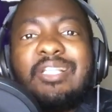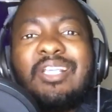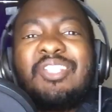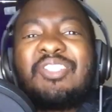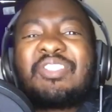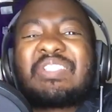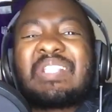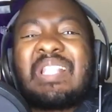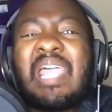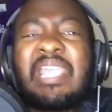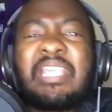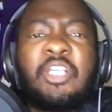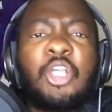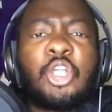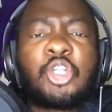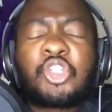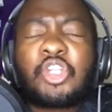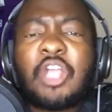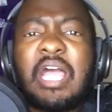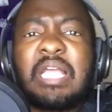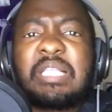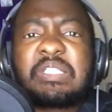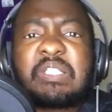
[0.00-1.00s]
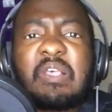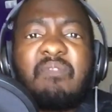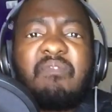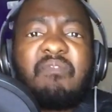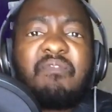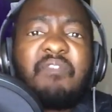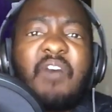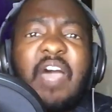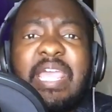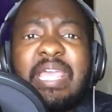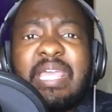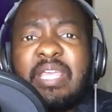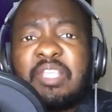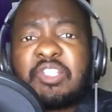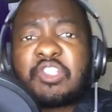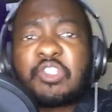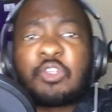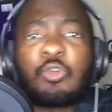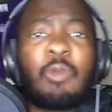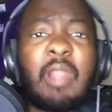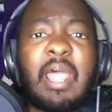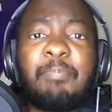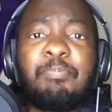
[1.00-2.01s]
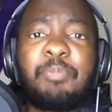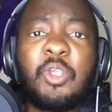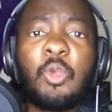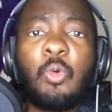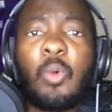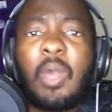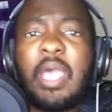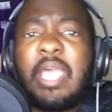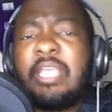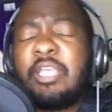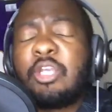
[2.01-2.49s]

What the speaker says: It's like you're trying to fight and scrap your way.